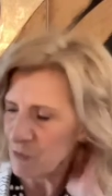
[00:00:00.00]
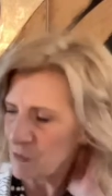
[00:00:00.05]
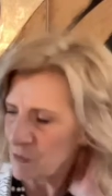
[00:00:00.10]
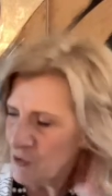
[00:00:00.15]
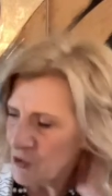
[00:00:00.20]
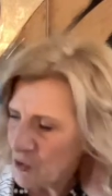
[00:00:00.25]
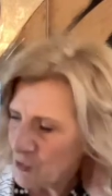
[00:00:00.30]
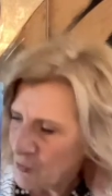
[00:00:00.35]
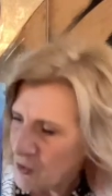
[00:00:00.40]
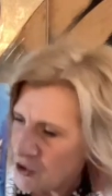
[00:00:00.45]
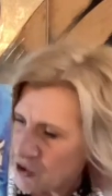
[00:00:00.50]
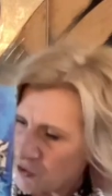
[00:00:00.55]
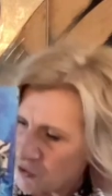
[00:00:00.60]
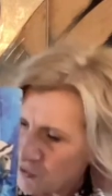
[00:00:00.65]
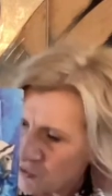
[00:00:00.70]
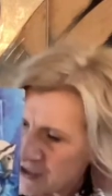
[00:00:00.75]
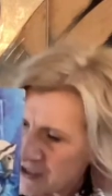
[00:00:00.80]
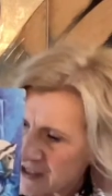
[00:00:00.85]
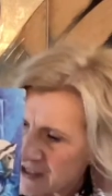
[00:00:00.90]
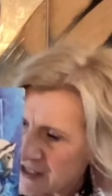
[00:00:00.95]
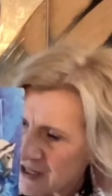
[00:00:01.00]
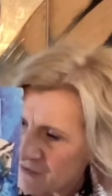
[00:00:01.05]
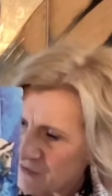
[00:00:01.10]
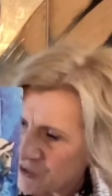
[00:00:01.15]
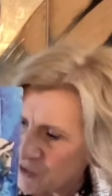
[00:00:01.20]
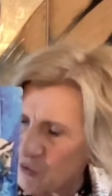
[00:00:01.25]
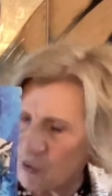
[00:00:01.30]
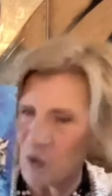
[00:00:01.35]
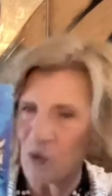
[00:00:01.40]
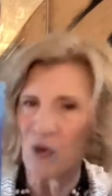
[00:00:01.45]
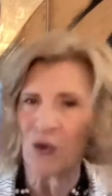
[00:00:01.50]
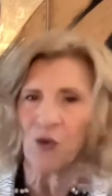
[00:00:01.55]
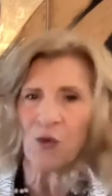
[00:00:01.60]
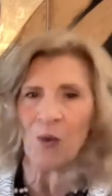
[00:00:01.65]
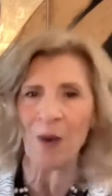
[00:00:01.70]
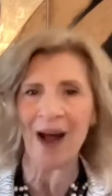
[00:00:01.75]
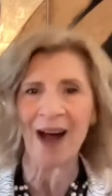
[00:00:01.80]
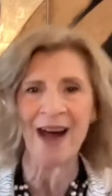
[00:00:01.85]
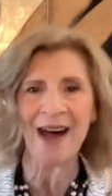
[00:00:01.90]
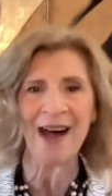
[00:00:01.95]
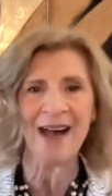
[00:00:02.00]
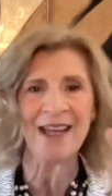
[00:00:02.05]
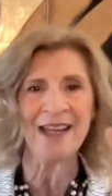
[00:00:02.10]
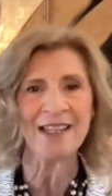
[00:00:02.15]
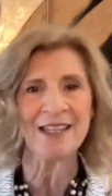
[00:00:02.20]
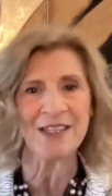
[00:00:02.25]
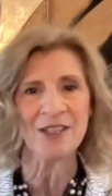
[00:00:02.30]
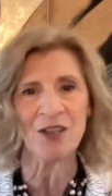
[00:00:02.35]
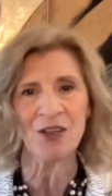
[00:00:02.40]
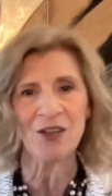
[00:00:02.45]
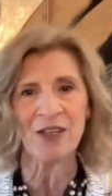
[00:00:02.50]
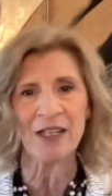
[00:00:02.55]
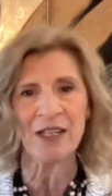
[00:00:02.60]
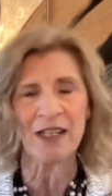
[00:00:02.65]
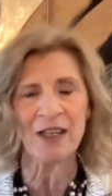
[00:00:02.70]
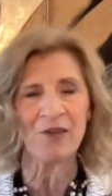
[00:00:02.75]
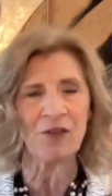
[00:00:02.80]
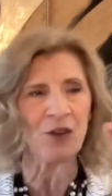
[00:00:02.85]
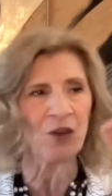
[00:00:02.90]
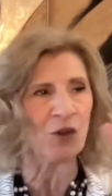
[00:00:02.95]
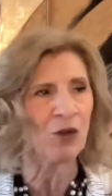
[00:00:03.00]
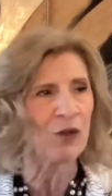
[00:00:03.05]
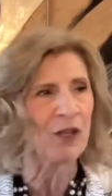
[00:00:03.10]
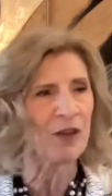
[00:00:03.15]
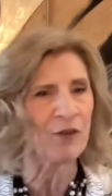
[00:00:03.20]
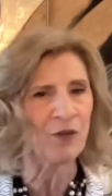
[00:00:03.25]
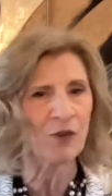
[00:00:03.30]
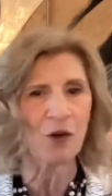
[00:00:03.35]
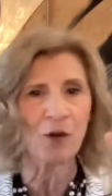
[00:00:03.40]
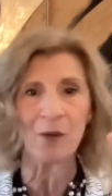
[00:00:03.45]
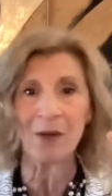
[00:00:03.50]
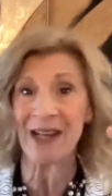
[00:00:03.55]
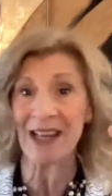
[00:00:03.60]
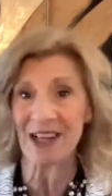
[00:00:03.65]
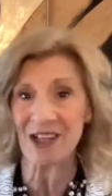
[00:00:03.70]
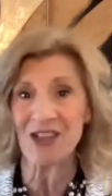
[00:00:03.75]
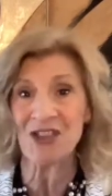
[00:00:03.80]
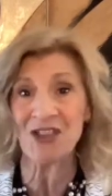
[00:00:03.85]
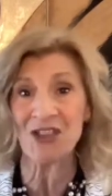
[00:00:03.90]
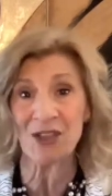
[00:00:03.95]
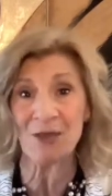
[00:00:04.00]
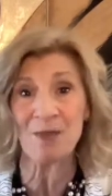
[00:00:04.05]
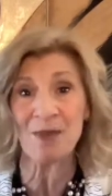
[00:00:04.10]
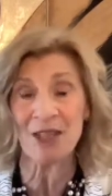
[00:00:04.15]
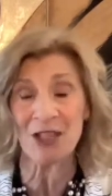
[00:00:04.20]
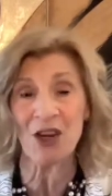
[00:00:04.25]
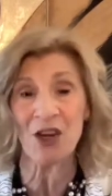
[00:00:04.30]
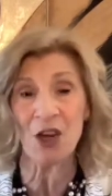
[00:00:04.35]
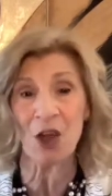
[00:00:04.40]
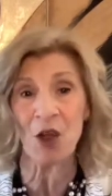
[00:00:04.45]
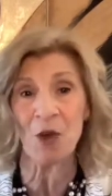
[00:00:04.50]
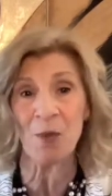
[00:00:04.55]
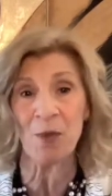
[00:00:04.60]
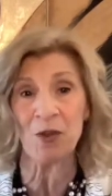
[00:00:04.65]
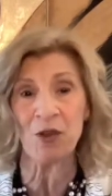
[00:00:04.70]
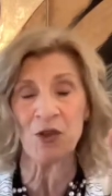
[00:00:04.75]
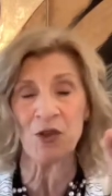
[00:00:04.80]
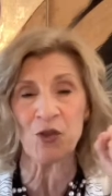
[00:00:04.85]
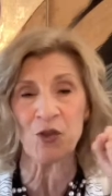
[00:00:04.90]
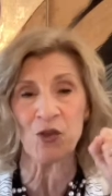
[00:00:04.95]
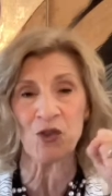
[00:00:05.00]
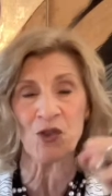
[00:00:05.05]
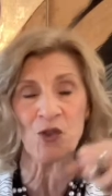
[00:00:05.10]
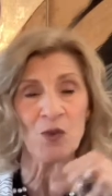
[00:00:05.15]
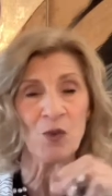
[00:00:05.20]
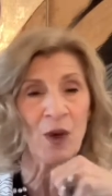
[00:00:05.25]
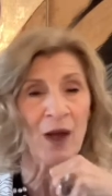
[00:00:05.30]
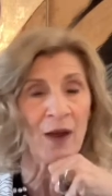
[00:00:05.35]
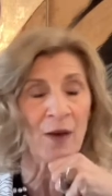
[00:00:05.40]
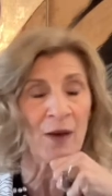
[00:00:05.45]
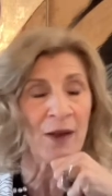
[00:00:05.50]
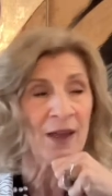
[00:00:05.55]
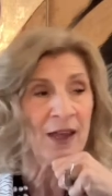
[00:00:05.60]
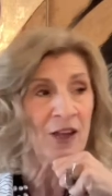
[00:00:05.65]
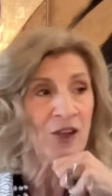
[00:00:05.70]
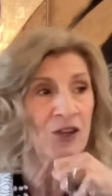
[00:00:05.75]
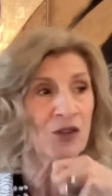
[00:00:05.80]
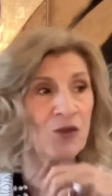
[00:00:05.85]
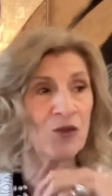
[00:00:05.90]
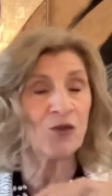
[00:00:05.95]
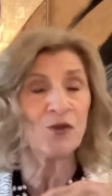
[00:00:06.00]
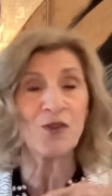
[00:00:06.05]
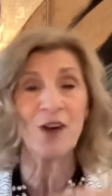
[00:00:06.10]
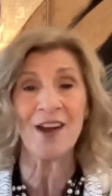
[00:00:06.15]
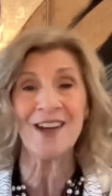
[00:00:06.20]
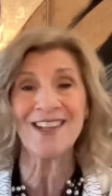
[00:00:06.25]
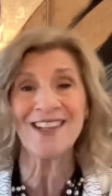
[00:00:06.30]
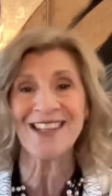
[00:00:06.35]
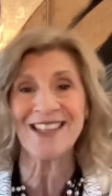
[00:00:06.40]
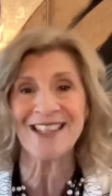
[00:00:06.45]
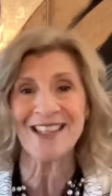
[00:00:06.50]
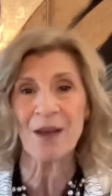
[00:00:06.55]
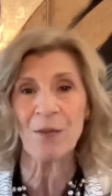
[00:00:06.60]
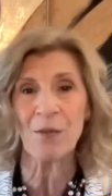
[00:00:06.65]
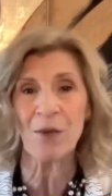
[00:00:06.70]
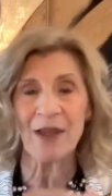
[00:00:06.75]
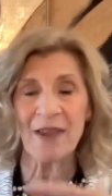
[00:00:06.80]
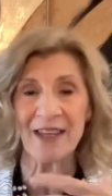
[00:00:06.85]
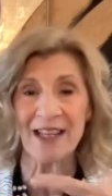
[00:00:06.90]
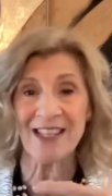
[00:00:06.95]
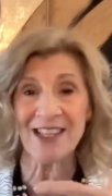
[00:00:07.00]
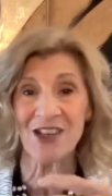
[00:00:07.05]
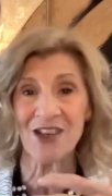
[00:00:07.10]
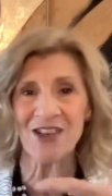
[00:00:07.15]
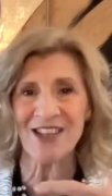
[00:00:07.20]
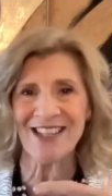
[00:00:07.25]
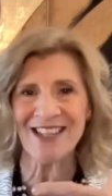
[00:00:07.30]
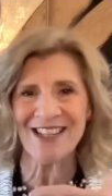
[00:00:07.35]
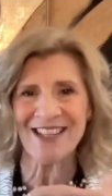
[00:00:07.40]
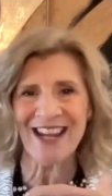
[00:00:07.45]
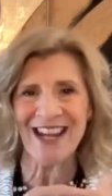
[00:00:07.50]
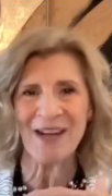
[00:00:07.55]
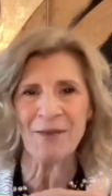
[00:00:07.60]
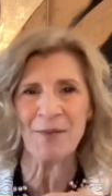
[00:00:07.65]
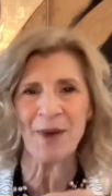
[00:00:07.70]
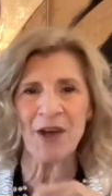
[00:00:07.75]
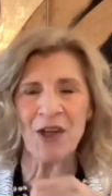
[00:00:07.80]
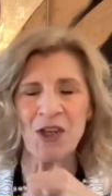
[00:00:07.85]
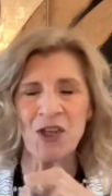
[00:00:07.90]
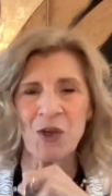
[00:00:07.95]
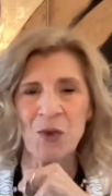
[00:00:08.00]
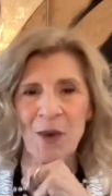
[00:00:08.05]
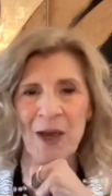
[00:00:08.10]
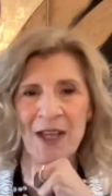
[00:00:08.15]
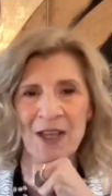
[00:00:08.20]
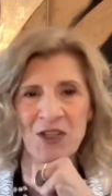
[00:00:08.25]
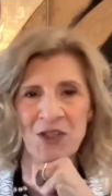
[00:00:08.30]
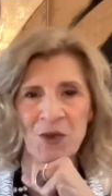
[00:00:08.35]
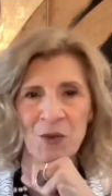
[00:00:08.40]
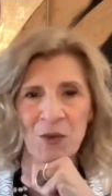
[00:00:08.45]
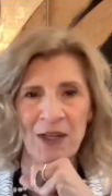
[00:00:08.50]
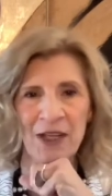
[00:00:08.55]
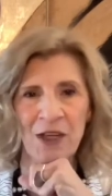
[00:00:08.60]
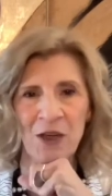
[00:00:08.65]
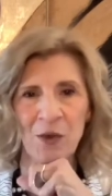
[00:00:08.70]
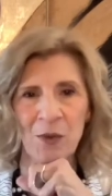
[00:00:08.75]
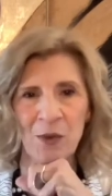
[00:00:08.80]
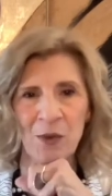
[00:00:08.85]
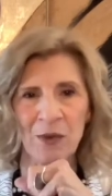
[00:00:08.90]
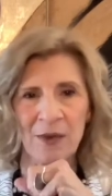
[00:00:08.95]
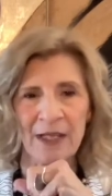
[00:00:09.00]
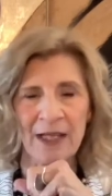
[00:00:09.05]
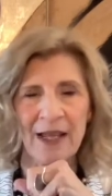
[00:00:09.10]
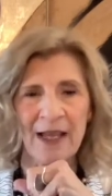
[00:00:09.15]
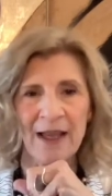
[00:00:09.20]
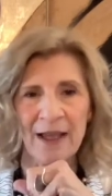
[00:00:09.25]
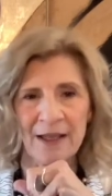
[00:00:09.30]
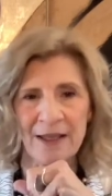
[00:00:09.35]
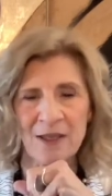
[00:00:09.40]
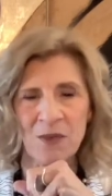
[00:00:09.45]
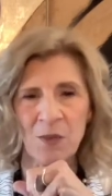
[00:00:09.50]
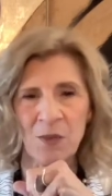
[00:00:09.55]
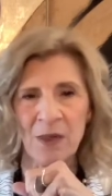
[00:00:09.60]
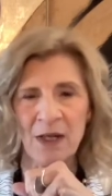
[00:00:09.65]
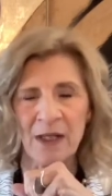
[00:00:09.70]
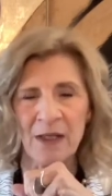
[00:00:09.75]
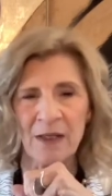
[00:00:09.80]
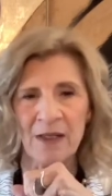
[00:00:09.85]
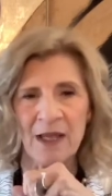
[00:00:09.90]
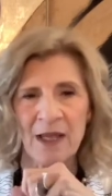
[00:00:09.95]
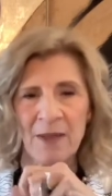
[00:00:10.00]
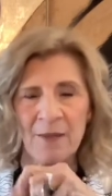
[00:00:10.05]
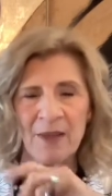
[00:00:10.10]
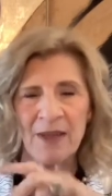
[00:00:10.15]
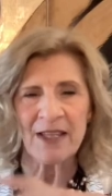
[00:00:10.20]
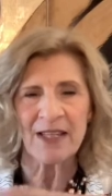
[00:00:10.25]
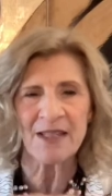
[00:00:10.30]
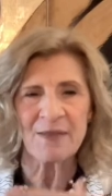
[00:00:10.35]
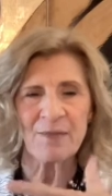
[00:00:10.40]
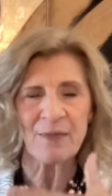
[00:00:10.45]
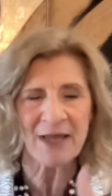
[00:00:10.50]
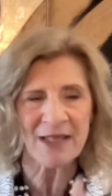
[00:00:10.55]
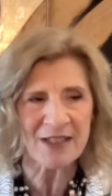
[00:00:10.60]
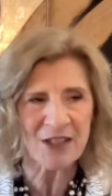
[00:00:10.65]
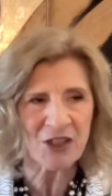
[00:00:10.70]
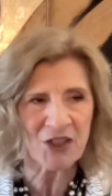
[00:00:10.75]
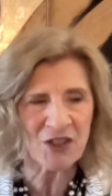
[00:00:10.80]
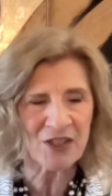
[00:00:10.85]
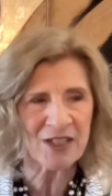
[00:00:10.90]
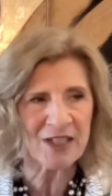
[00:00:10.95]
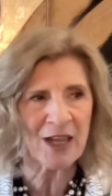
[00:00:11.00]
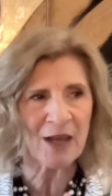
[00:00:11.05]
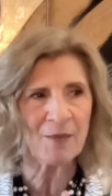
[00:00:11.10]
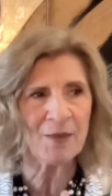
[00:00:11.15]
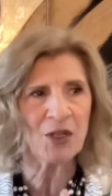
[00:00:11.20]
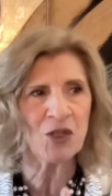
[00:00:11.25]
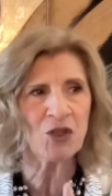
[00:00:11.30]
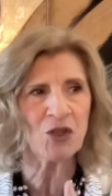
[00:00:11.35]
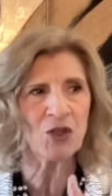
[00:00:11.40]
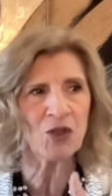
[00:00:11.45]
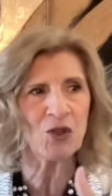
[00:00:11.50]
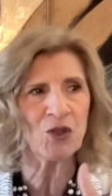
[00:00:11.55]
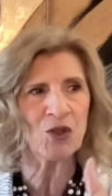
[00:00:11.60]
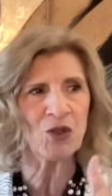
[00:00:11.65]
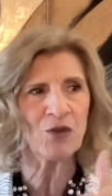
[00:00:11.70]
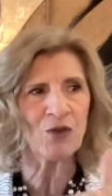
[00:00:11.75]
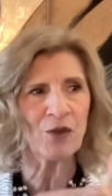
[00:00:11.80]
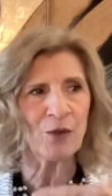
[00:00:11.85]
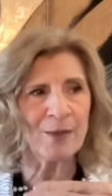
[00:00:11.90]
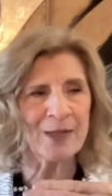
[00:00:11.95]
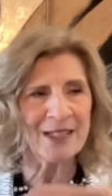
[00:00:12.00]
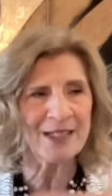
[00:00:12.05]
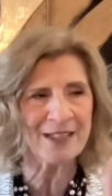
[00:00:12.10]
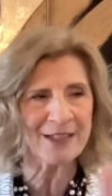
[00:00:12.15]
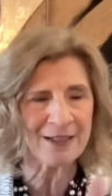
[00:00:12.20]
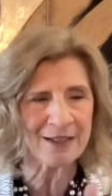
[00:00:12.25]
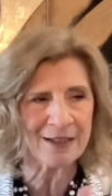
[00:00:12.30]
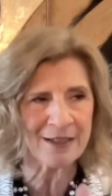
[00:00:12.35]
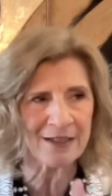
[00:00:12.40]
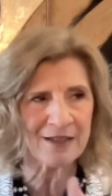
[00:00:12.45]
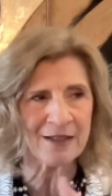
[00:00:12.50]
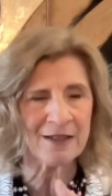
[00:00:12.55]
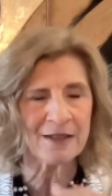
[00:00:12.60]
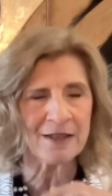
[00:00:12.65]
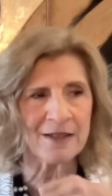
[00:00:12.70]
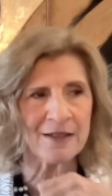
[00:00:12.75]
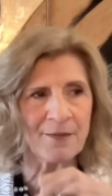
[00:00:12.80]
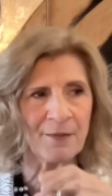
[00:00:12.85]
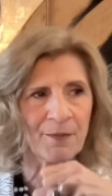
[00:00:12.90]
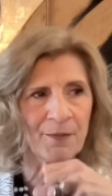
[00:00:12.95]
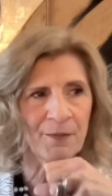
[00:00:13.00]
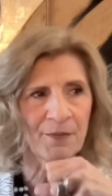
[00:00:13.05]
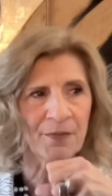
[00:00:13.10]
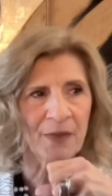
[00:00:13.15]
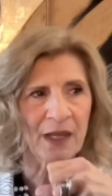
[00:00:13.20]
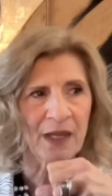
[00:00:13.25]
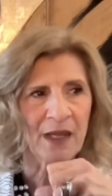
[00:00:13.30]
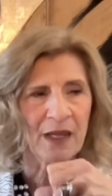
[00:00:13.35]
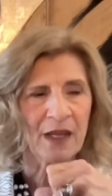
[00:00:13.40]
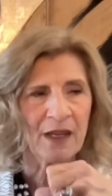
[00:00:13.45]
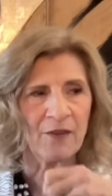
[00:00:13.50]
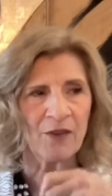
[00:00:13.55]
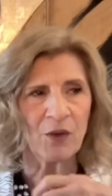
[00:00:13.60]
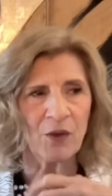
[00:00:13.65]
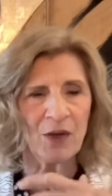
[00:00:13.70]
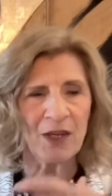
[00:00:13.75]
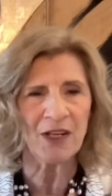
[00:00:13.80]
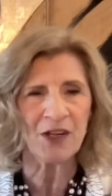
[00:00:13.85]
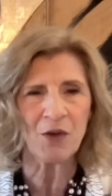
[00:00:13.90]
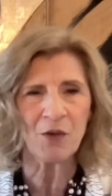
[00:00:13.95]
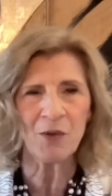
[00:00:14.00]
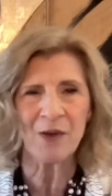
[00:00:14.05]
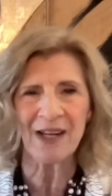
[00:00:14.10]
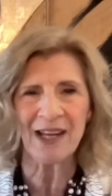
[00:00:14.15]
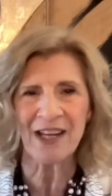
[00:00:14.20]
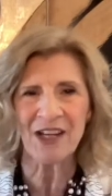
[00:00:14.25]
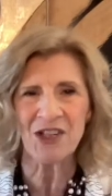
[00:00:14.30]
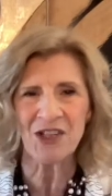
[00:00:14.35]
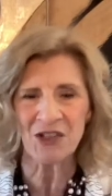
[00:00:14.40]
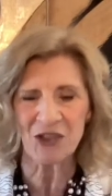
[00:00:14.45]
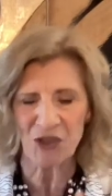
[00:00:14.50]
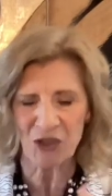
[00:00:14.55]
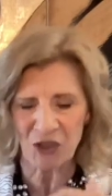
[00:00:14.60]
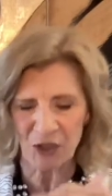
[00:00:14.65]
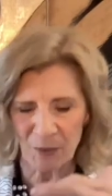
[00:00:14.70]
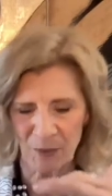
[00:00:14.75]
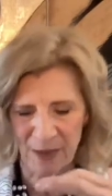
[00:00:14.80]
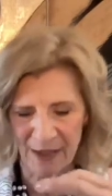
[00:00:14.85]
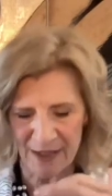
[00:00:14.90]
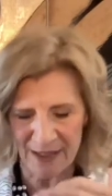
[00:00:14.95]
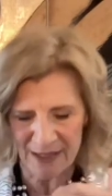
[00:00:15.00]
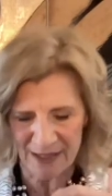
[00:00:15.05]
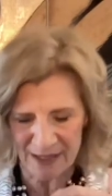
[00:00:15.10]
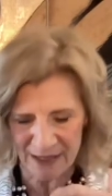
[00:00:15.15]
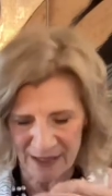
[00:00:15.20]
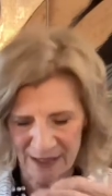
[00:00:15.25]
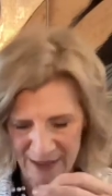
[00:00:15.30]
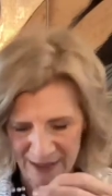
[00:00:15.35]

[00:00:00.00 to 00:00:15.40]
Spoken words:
you know, when you discover who you are, it's certainly, if you're looking for a relationship, it's going to open the door to finding someone that's going to stand by you as your equal as well. But there's messages coming to you from a distance. If you're in a relationship, it's